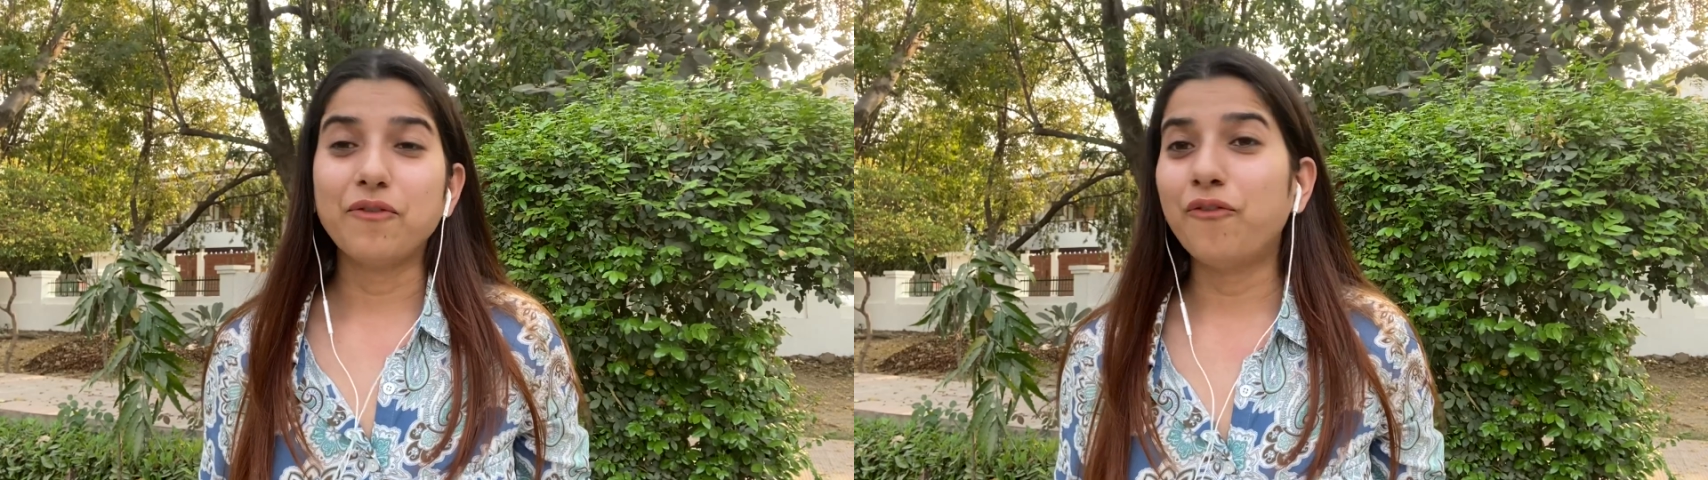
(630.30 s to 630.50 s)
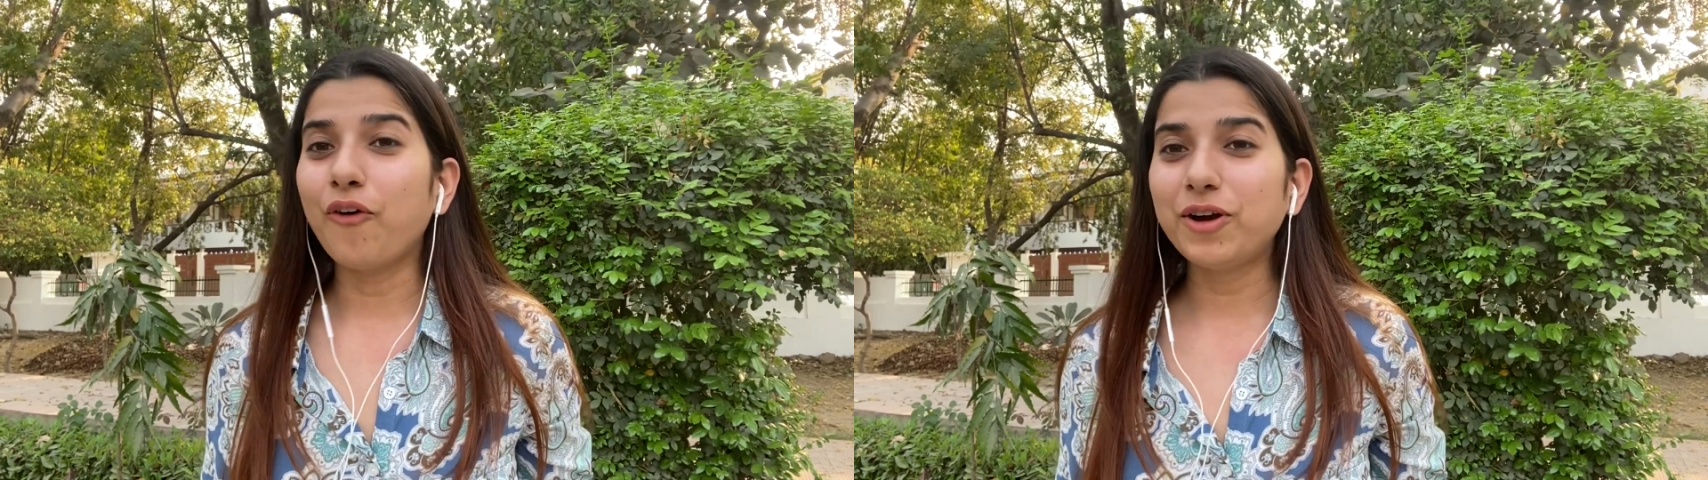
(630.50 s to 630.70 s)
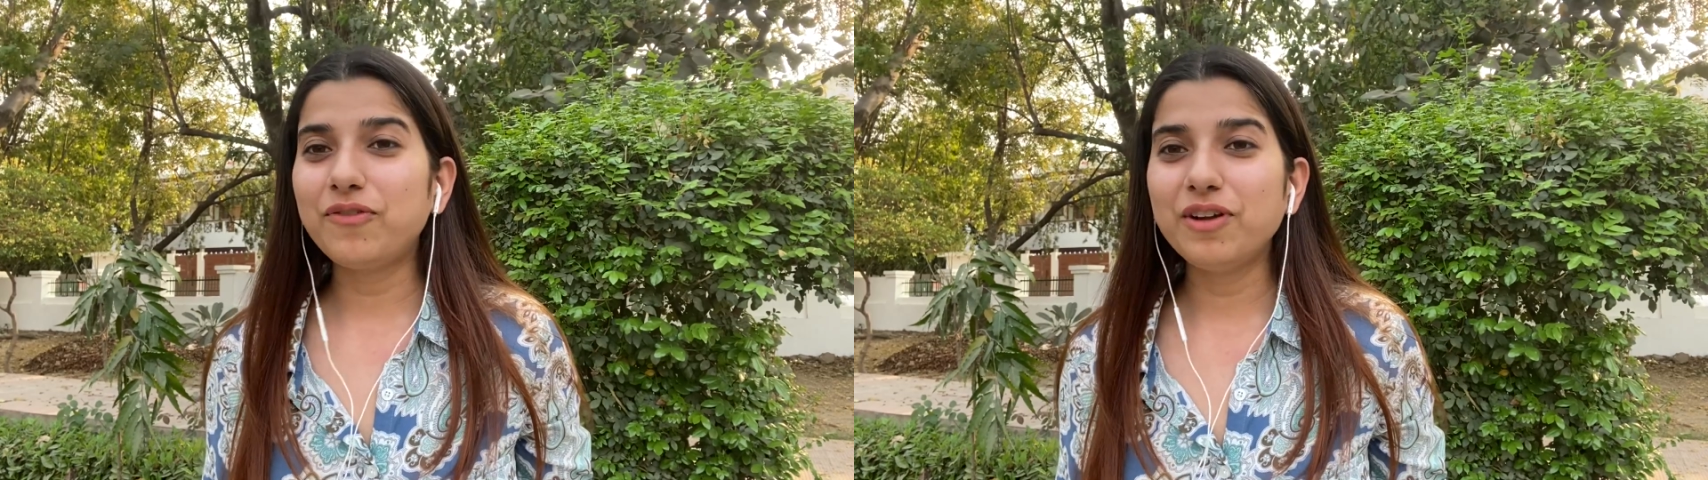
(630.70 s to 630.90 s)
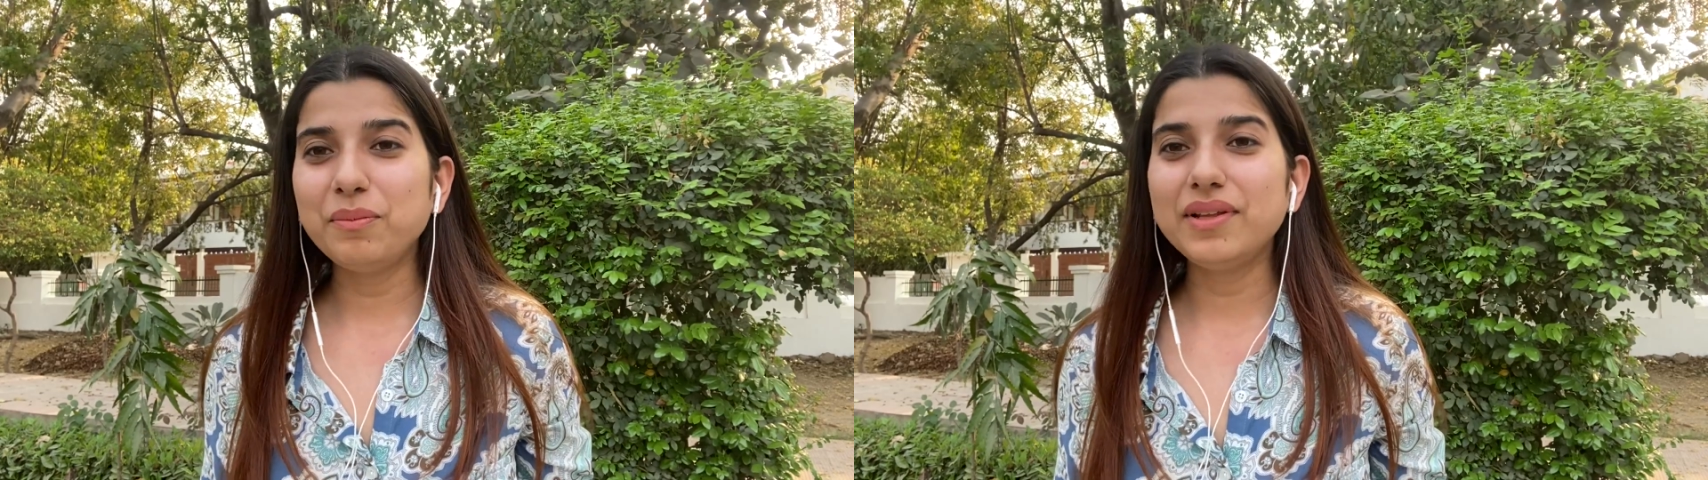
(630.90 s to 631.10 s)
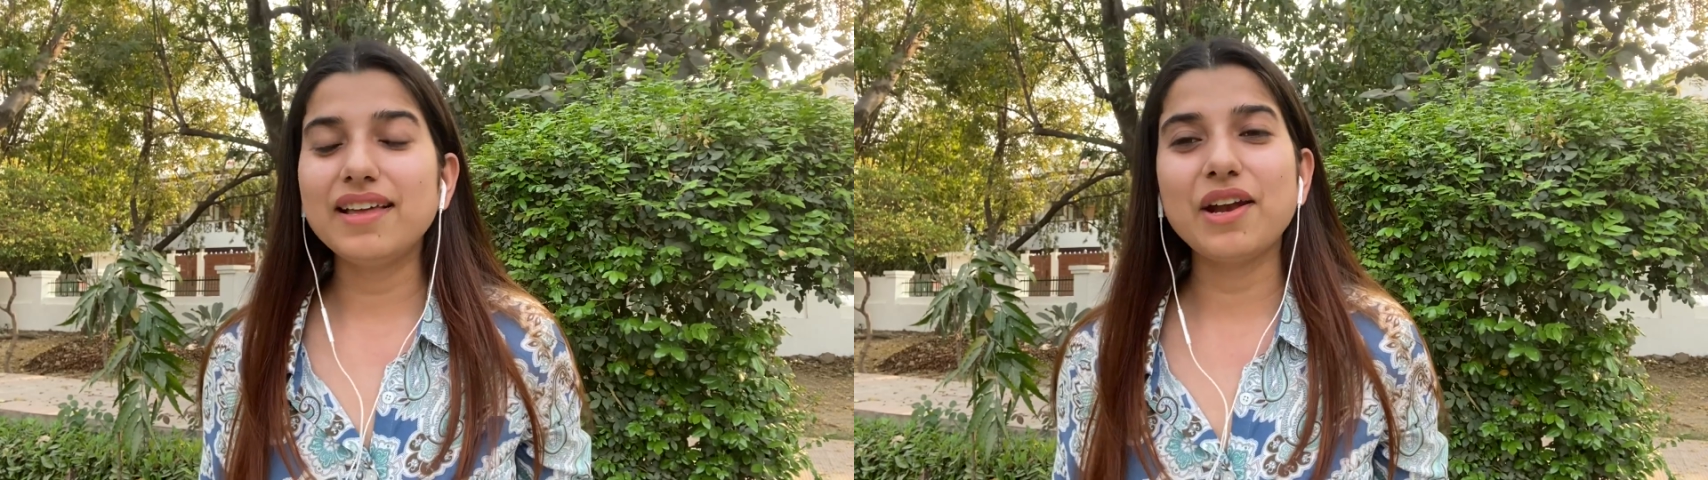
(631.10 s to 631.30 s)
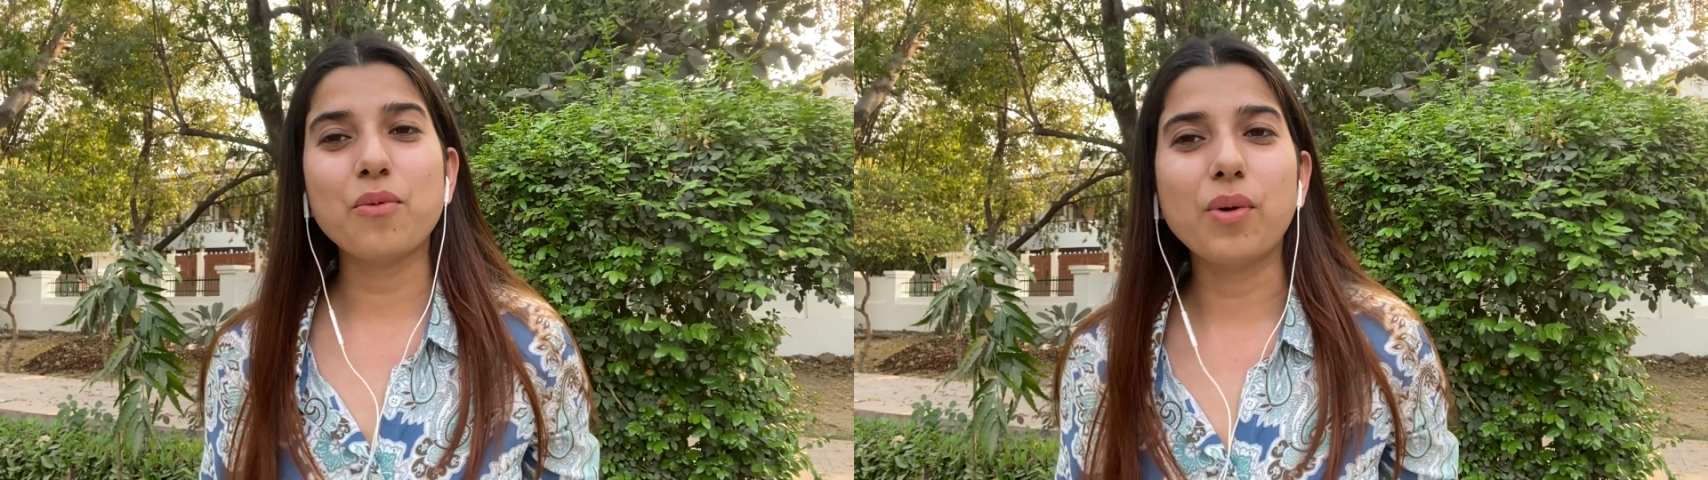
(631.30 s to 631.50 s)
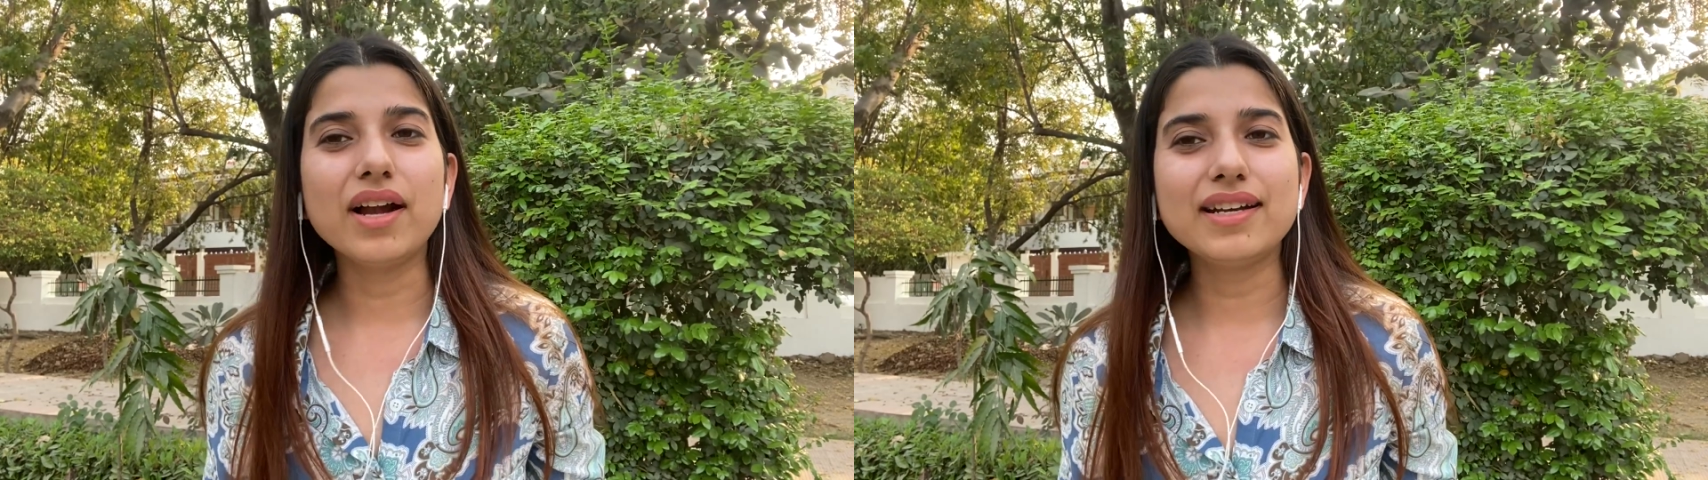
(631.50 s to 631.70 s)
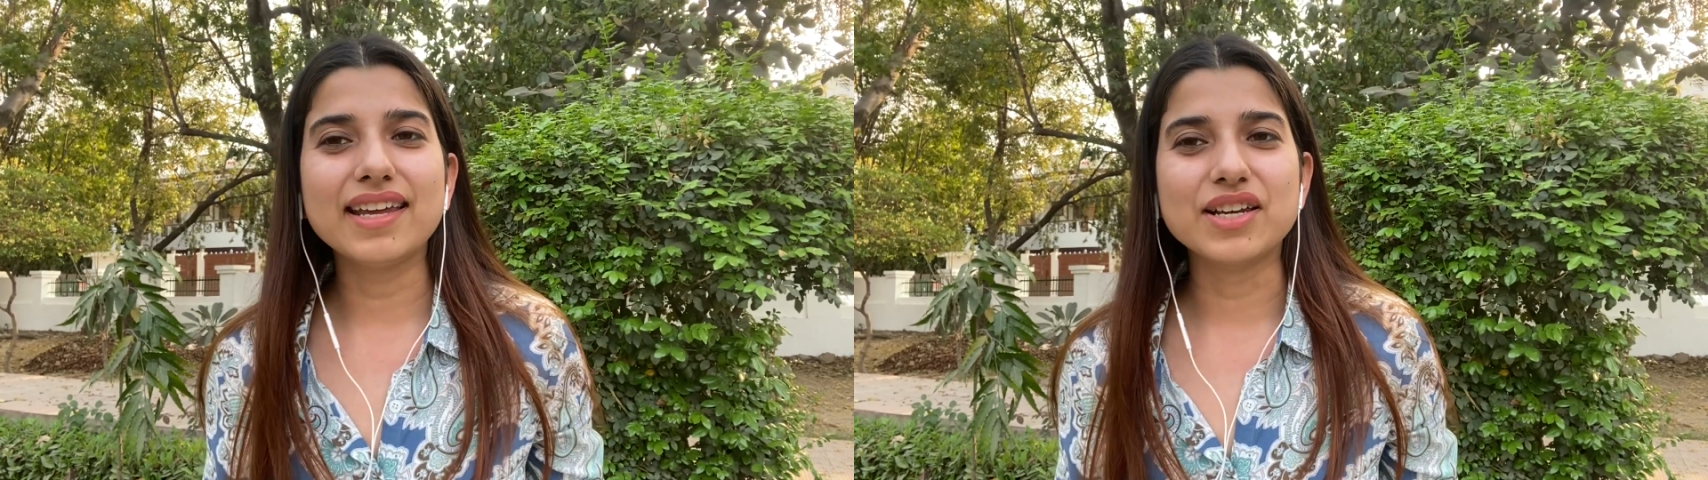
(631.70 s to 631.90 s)
what will be the
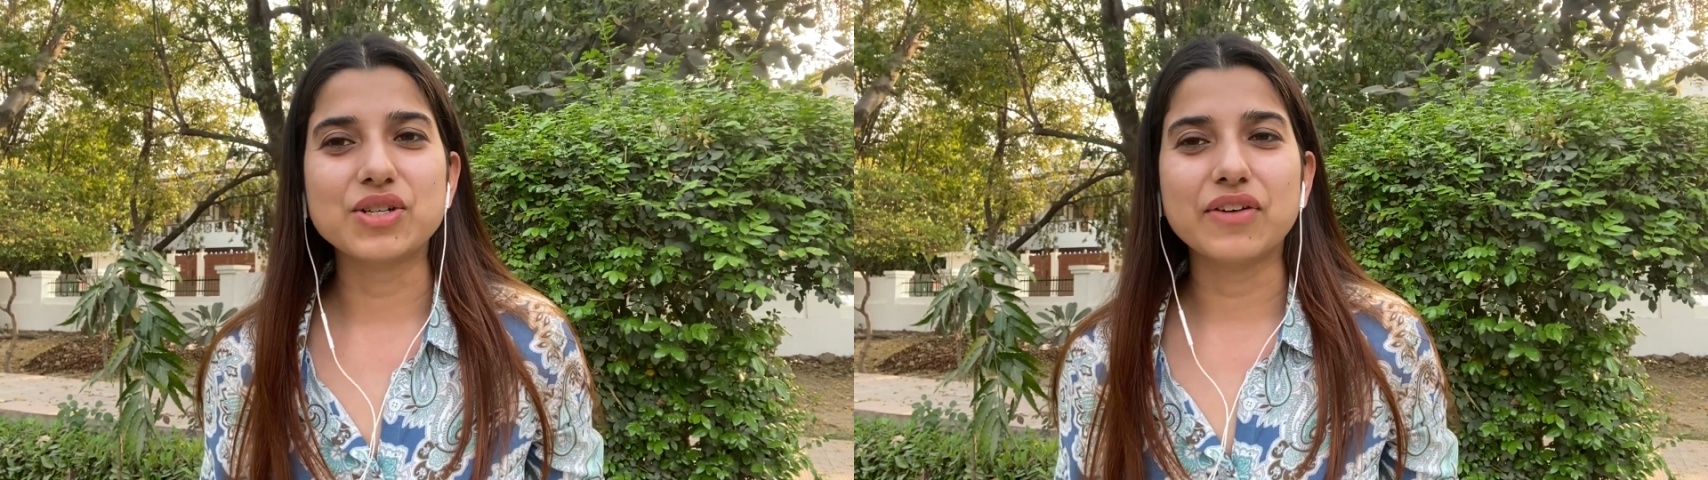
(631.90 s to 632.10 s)
advantage